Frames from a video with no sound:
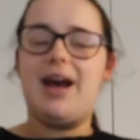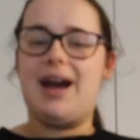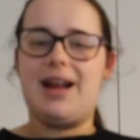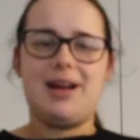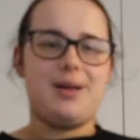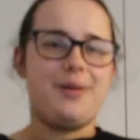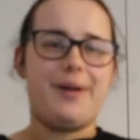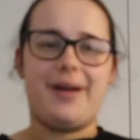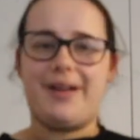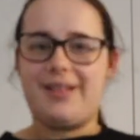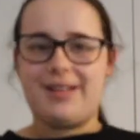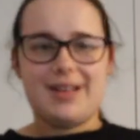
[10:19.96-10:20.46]

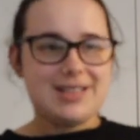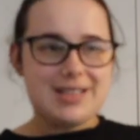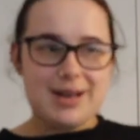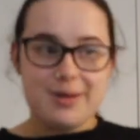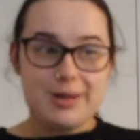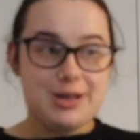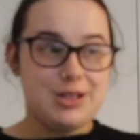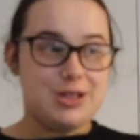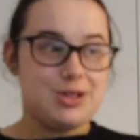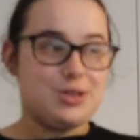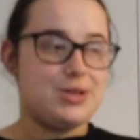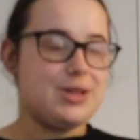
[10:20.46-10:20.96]
anyway, that's how
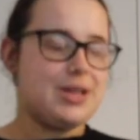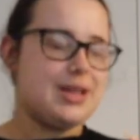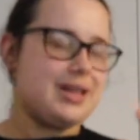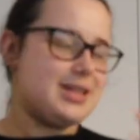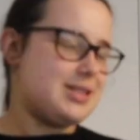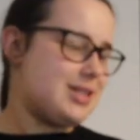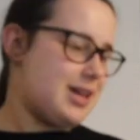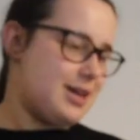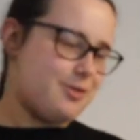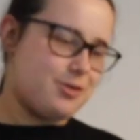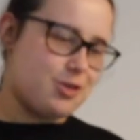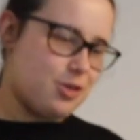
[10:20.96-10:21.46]
I do
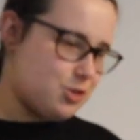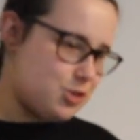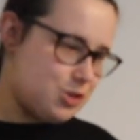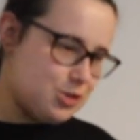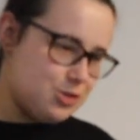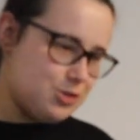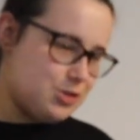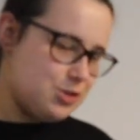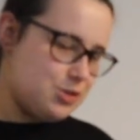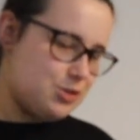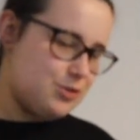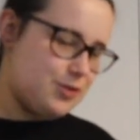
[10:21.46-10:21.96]
things. I've got two
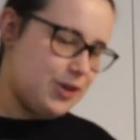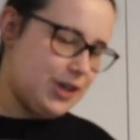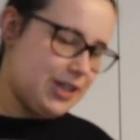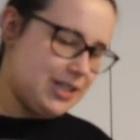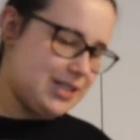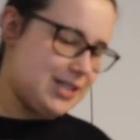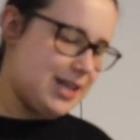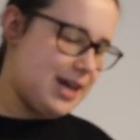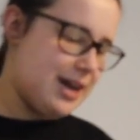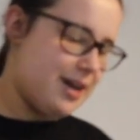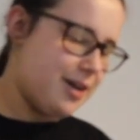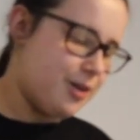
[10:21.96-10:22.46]
duvets
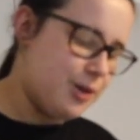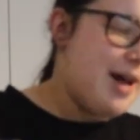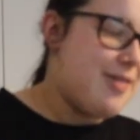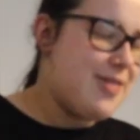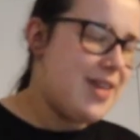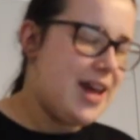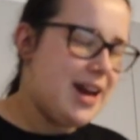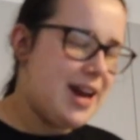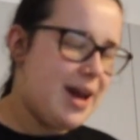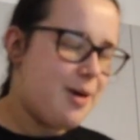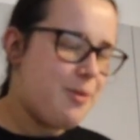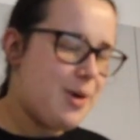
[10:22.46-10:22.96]
now. And
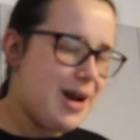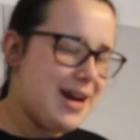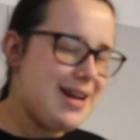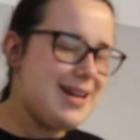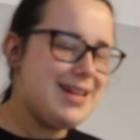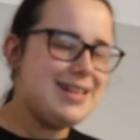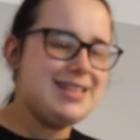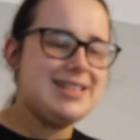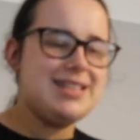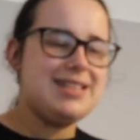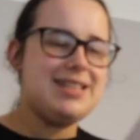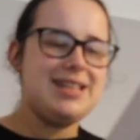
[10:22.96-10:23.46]
then I went into